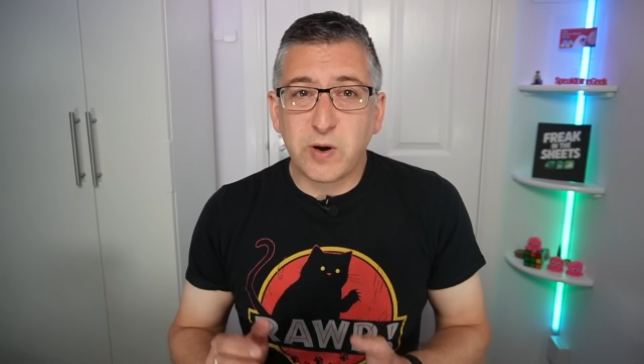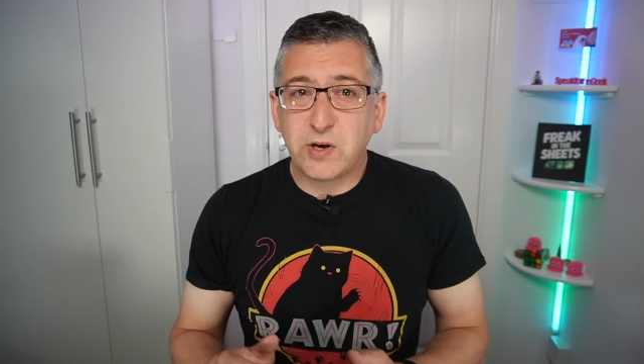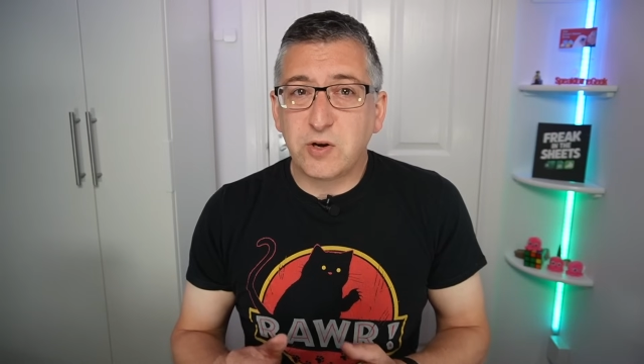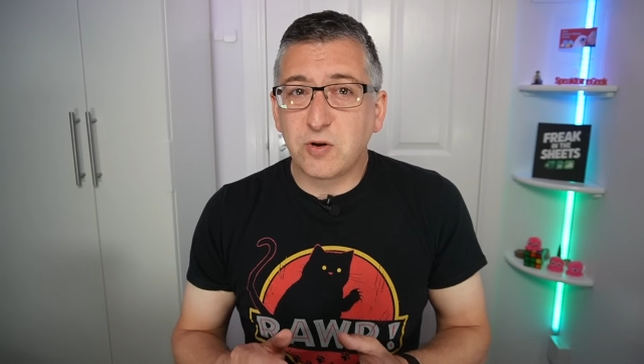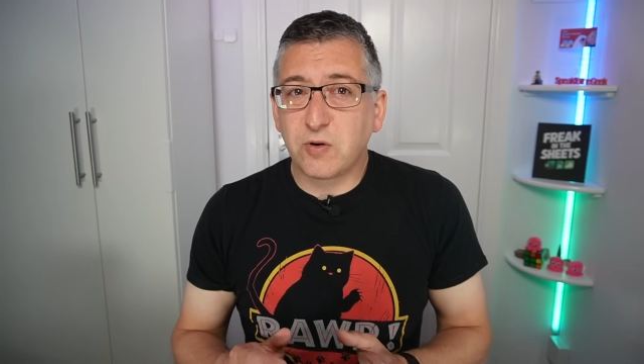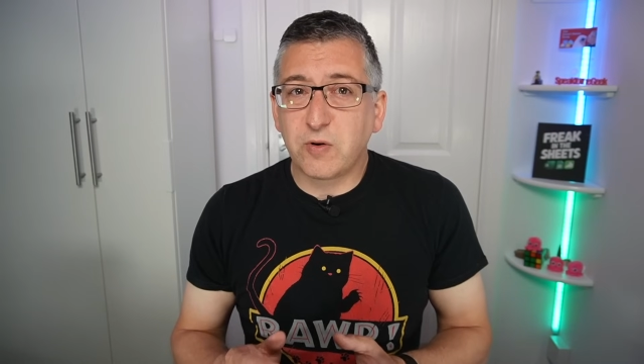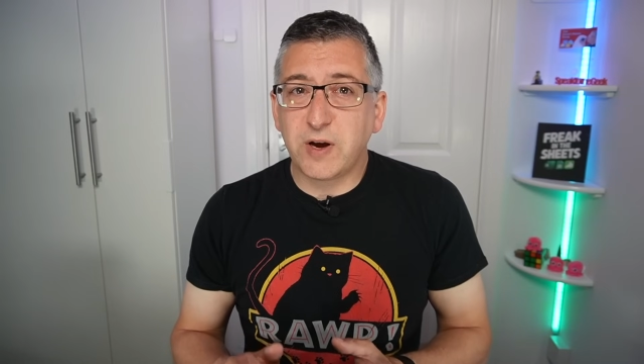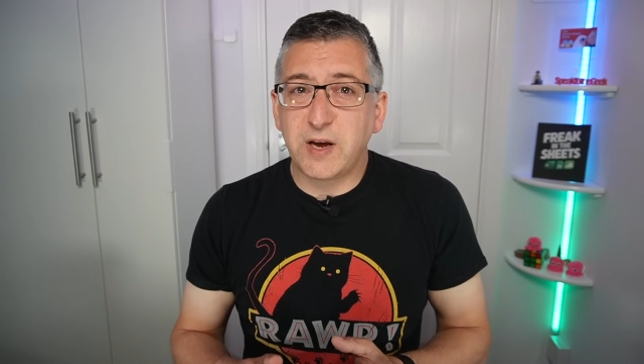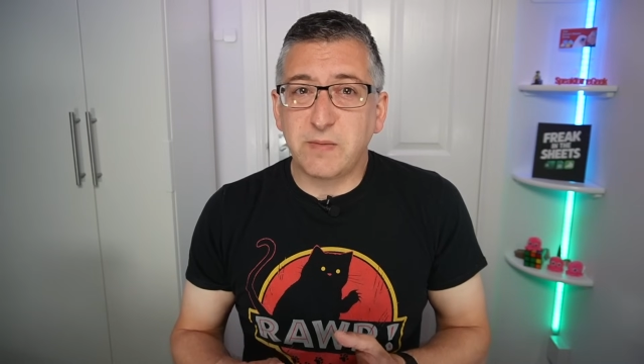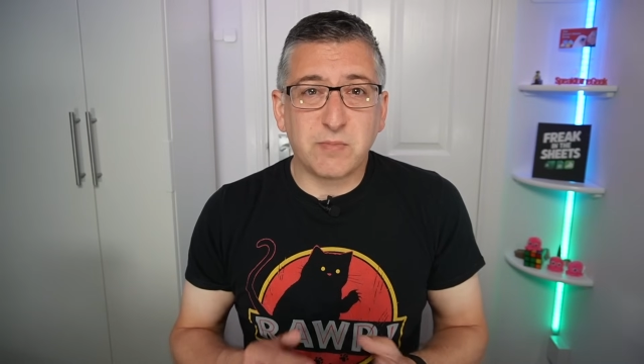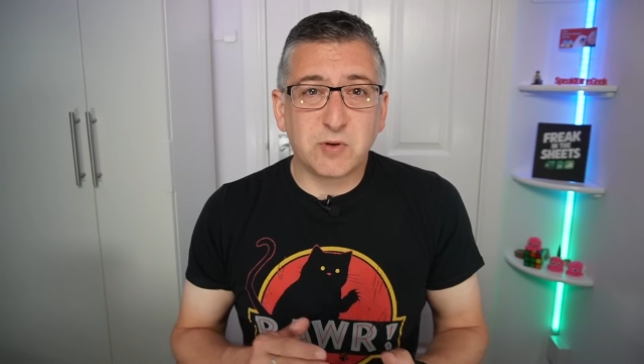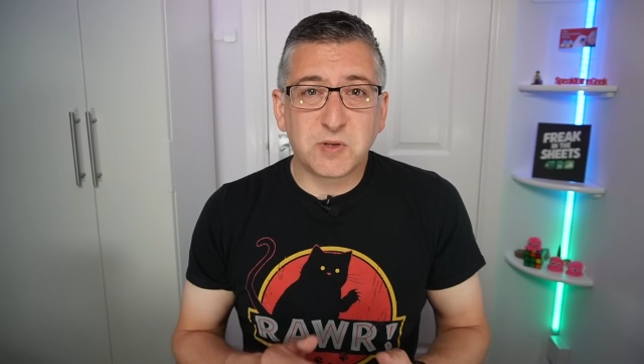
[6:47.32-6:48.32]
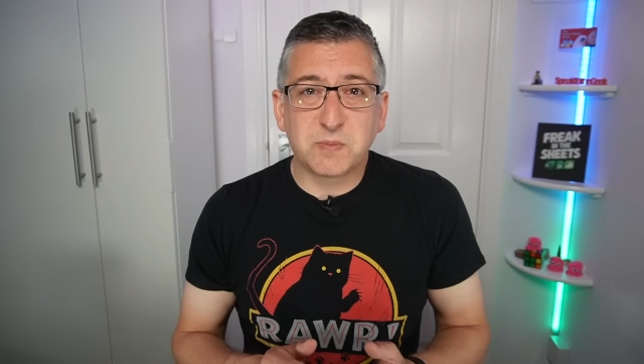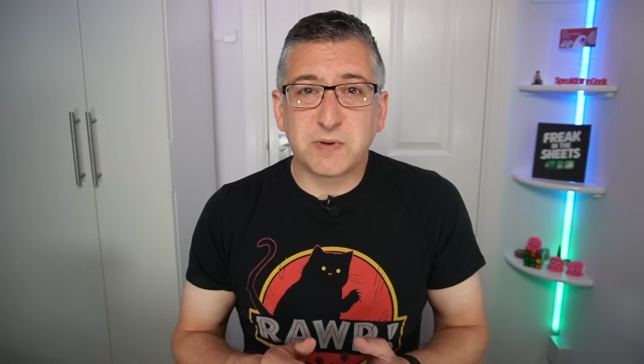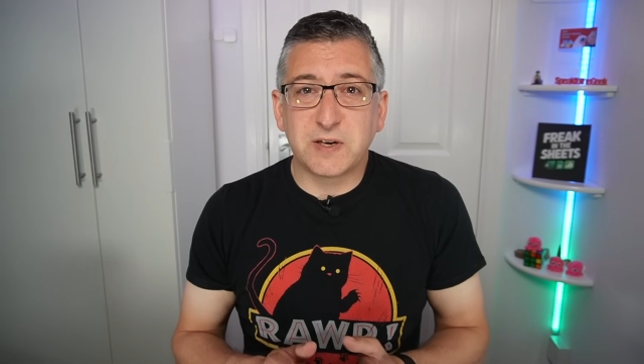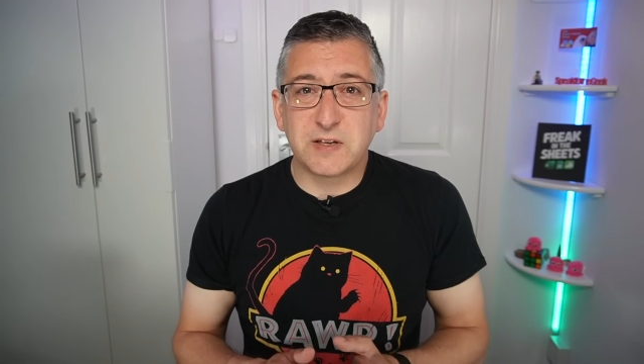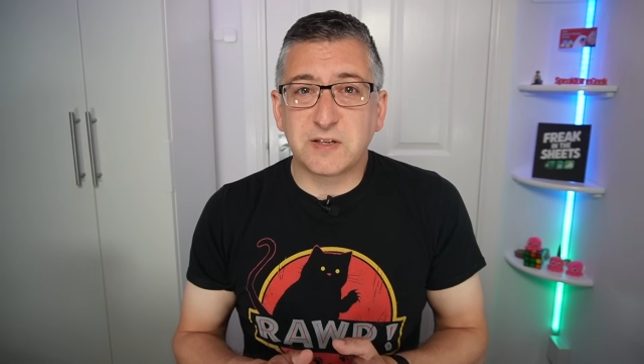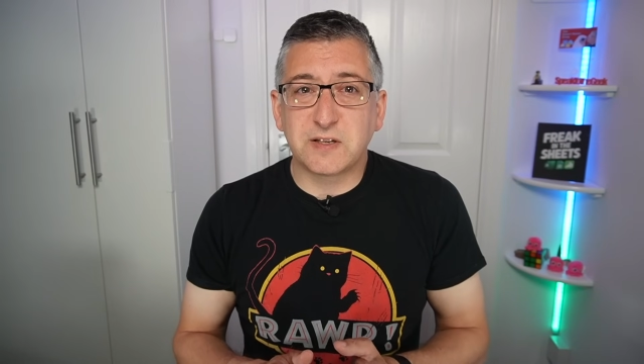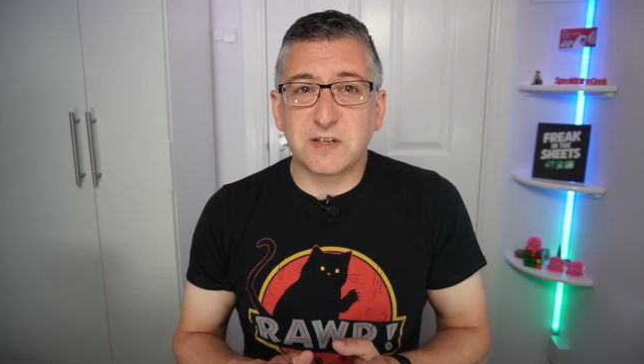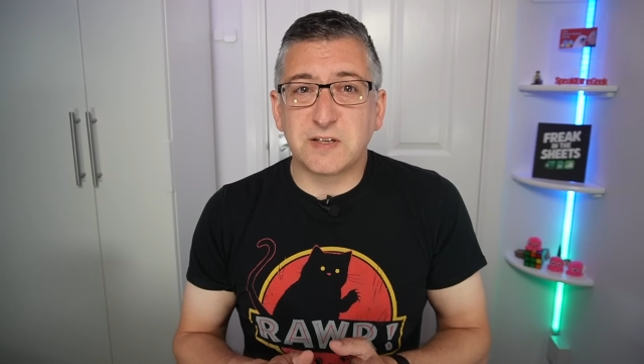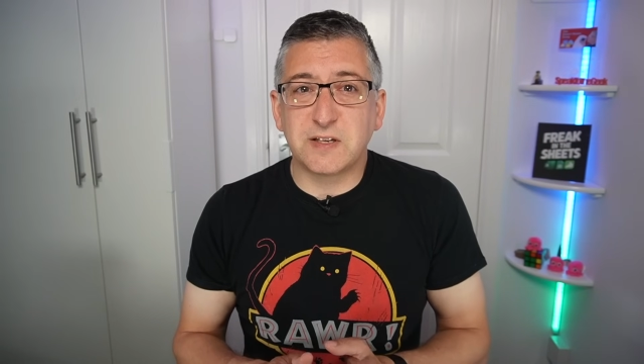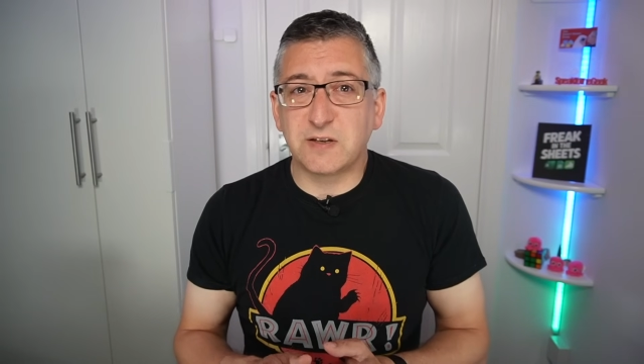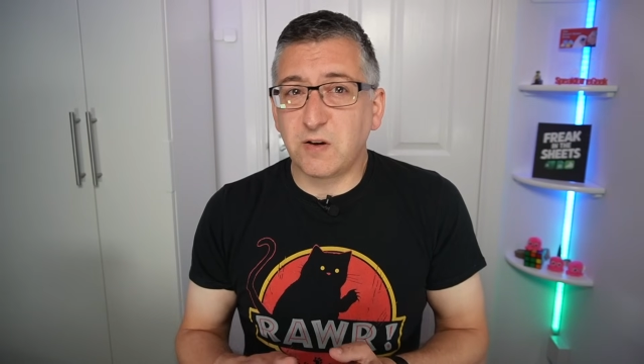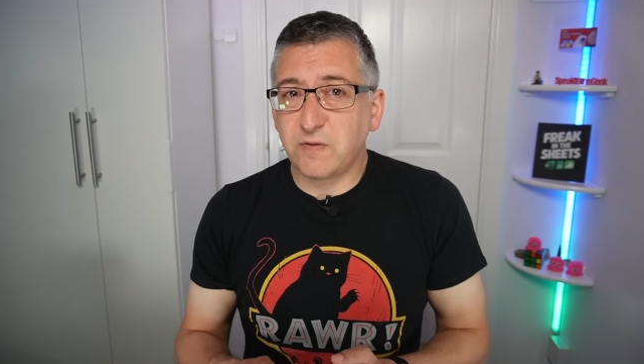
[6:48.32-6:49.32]
when you create multiple
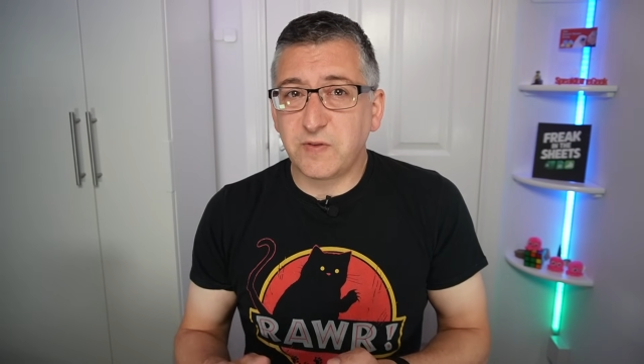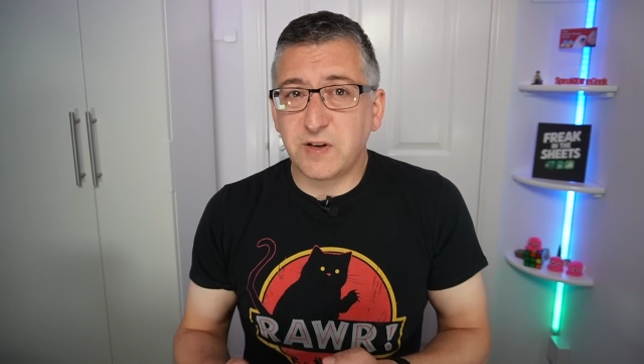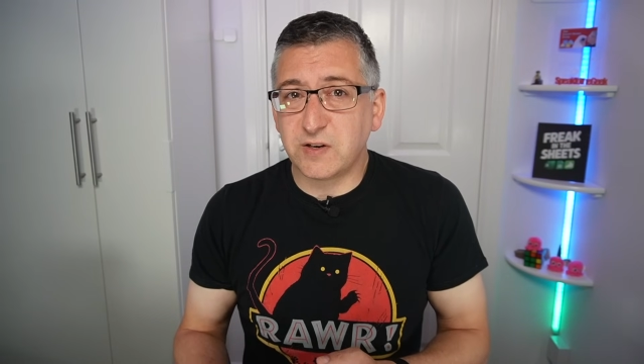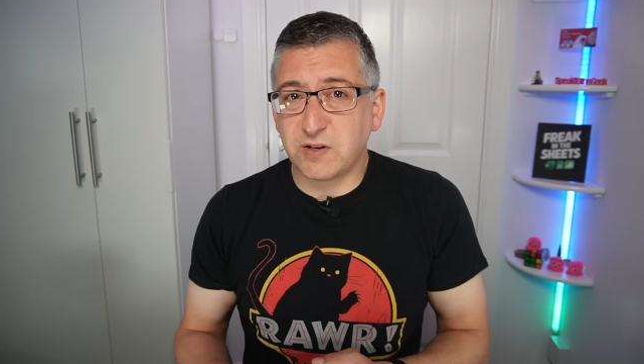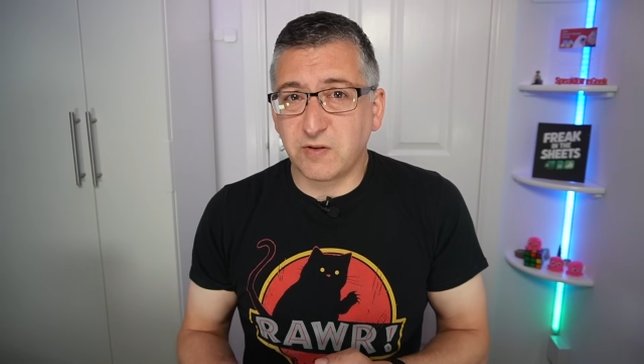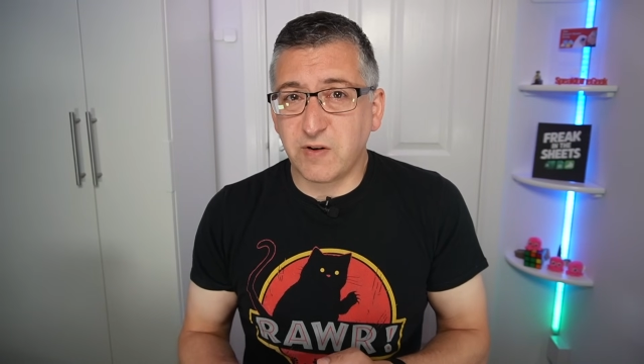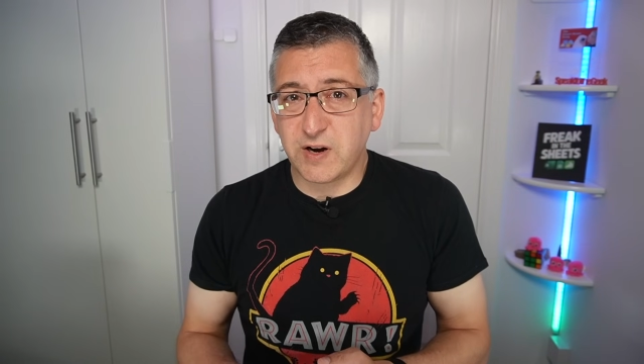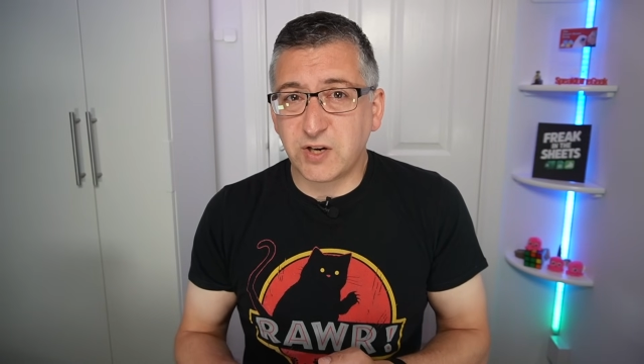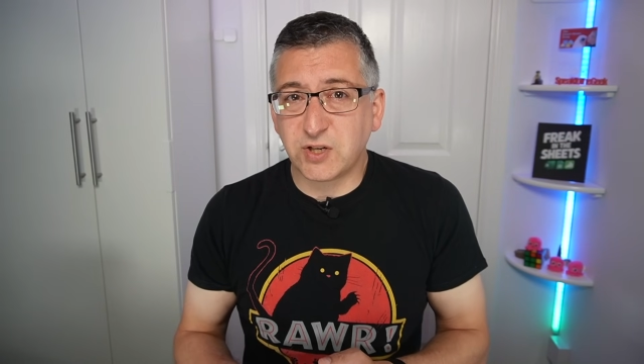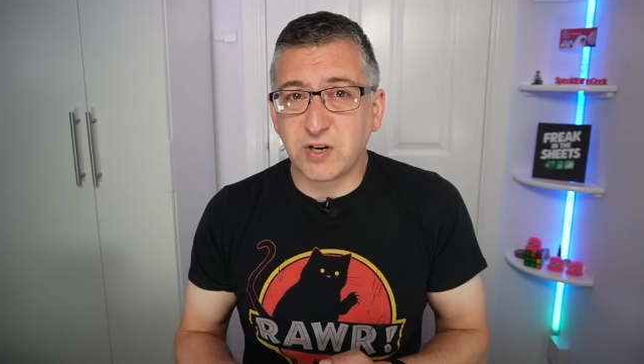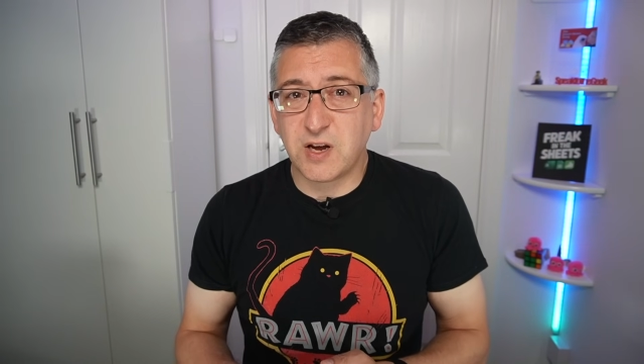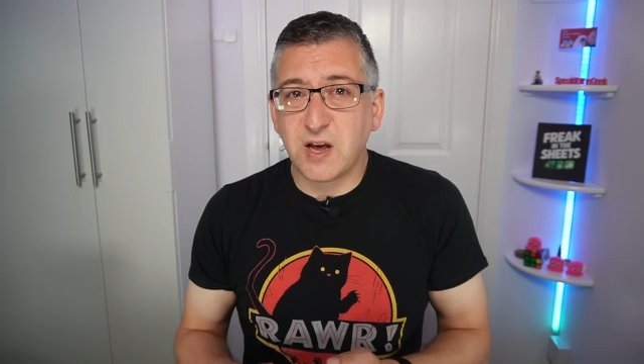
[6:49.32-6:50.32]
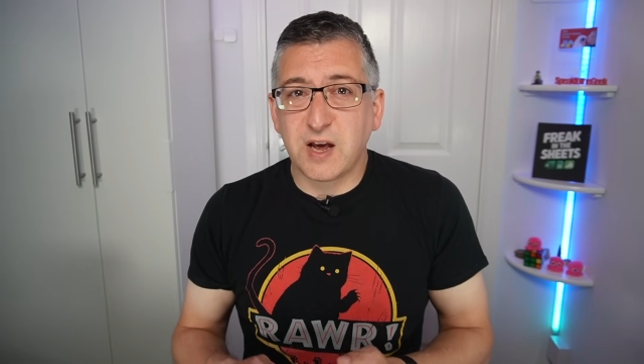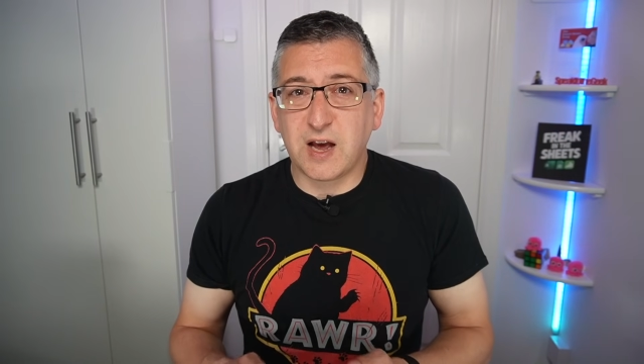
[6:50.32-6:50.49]
instances of the integration,